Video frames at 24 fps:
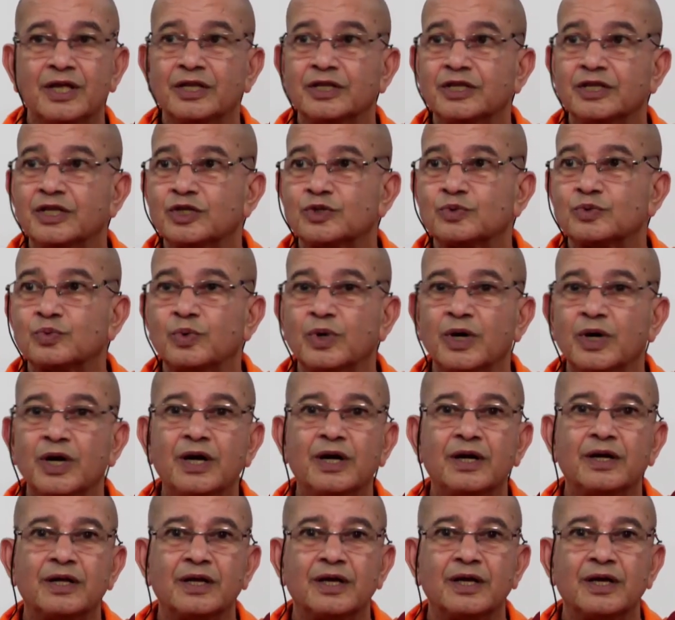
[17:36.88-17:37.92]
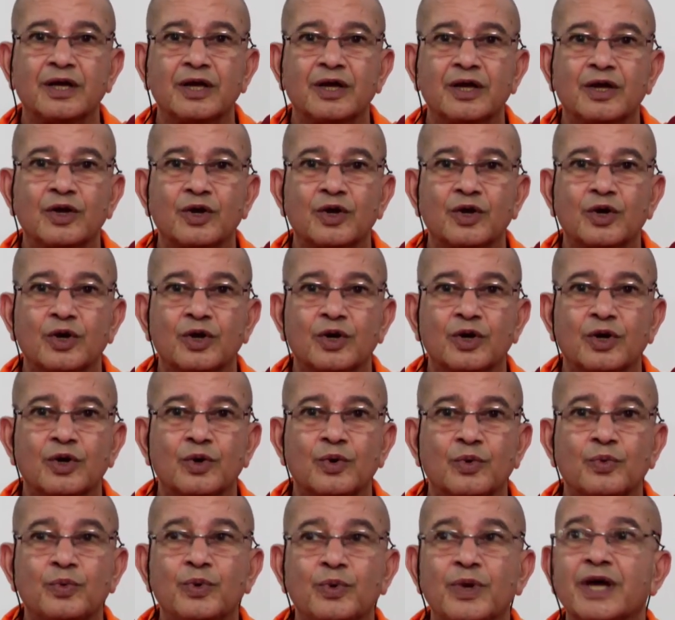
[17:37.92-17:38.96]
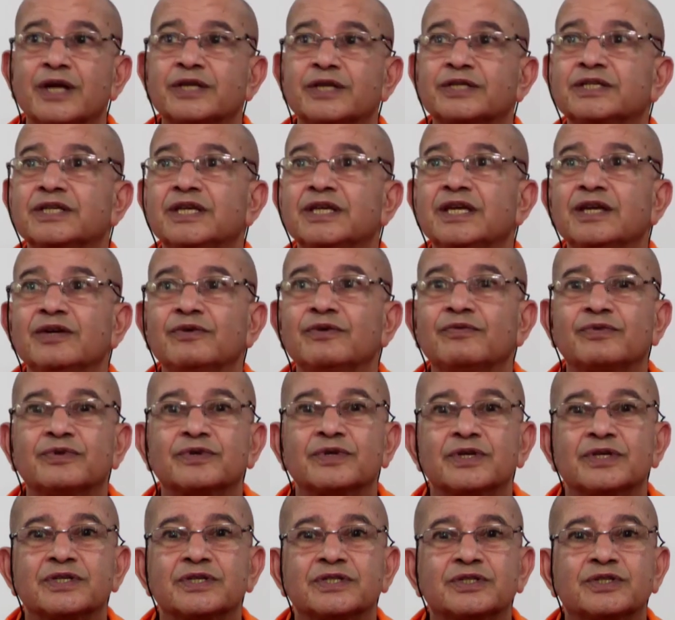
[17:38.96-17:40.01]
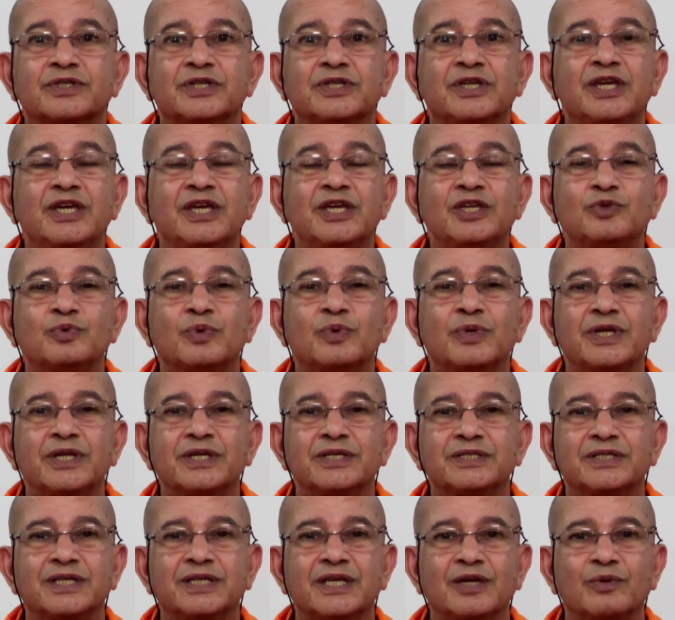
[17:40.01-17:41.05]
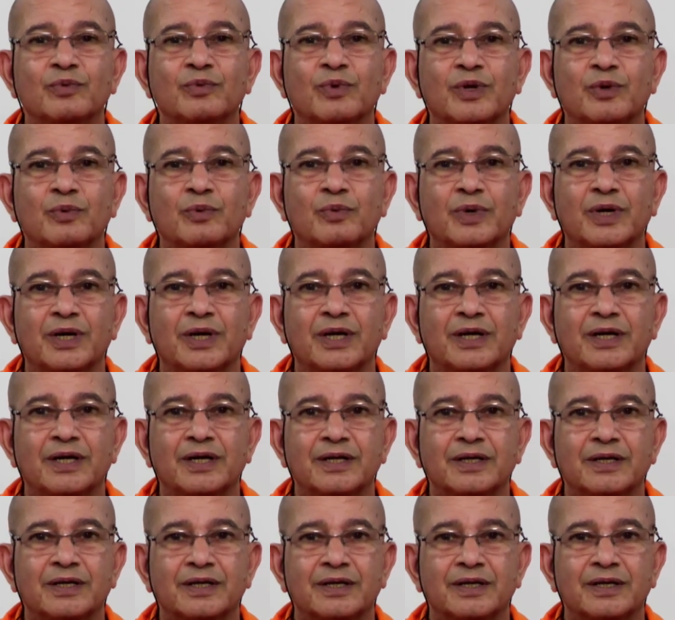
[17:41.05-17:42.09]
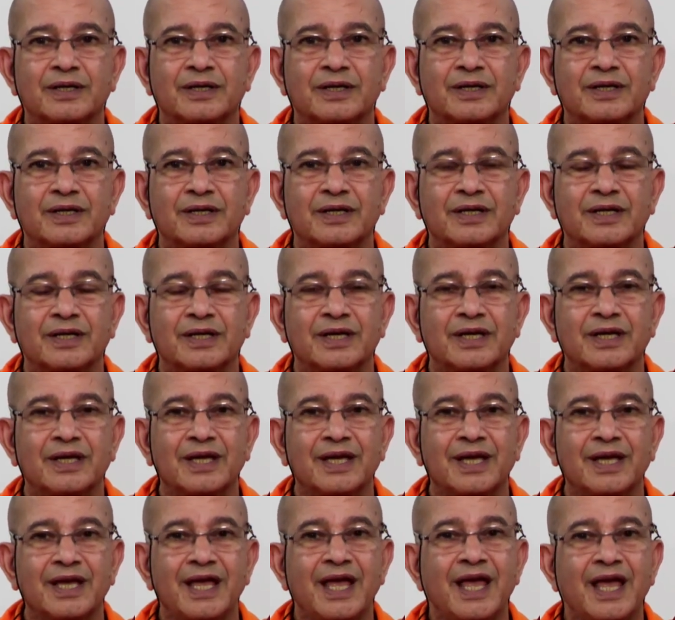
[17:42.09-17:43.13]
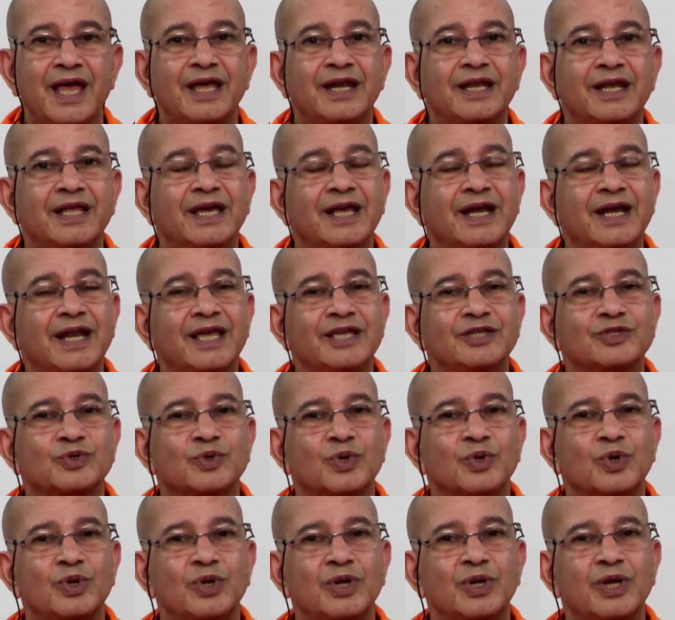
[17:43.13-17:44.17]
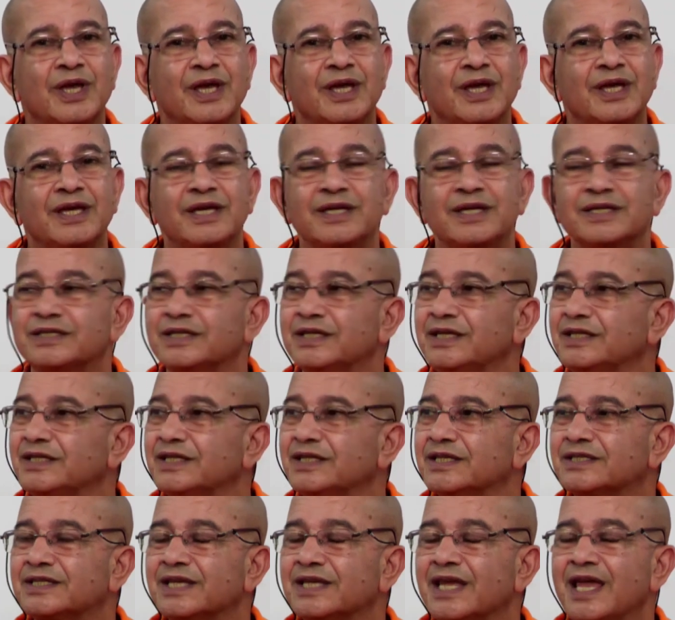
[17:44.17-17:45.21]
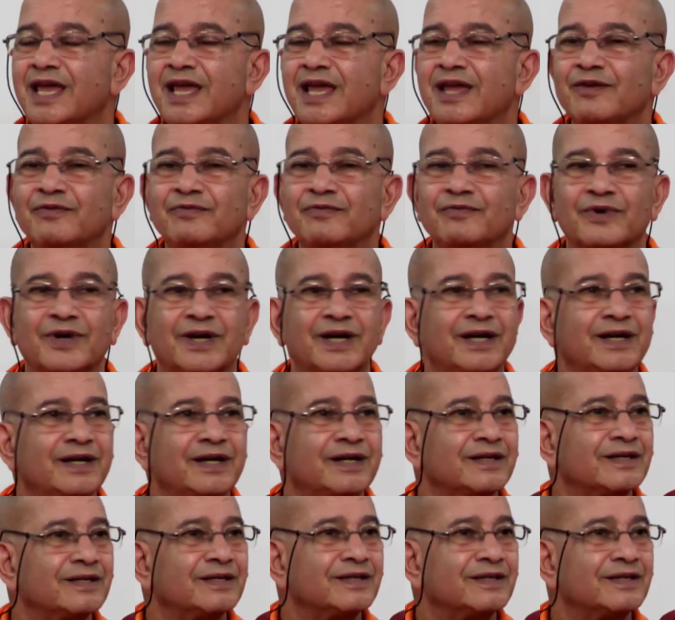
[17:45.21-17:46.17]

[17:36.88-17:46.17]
This world, we are seeing, each one is seeing one world. A realized soul is seeing the same world.